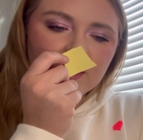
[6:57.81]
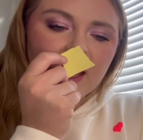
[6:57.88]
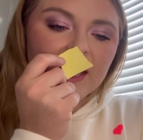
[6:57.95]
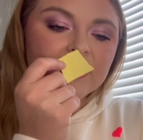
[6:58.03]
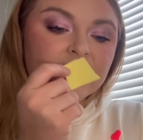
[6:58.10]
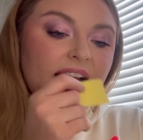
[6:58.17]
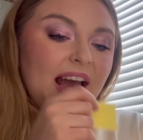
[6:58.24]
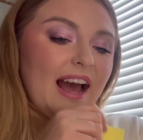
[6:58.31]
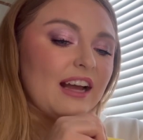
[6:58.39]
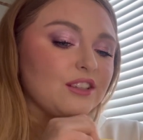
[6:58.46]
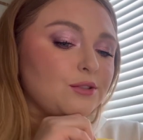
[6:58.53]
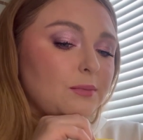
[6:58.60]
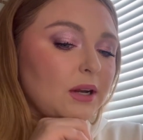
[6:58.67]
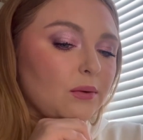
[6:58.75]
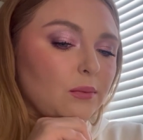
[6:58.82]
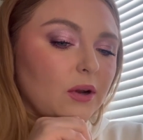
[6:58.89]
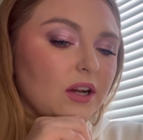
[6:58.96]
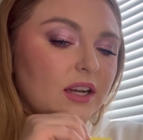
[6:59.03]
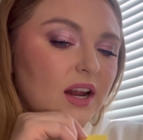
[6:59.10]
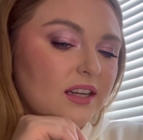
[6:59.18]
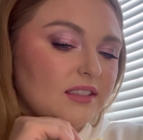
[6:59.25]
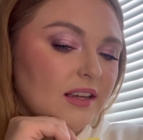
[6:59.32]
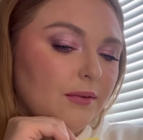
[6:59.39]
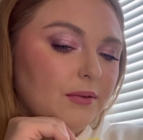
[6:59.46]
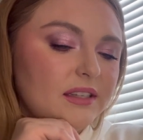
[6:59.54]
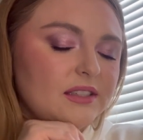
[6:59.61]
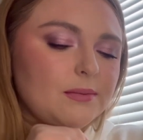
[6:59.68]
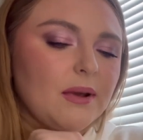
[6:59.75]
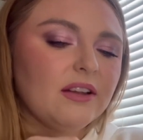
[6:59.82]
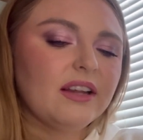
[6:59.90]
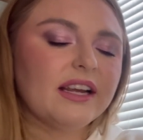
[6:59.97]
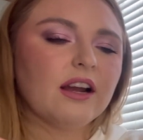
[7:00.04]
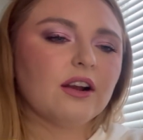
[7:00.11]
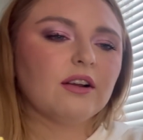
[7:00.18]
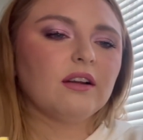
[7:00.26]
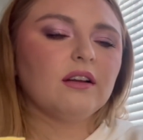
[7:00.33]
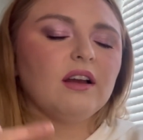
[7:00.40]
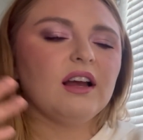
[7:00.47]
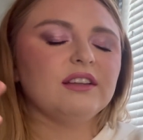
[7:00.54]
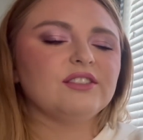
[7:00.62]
And the cashmere wood, I definitely smell like a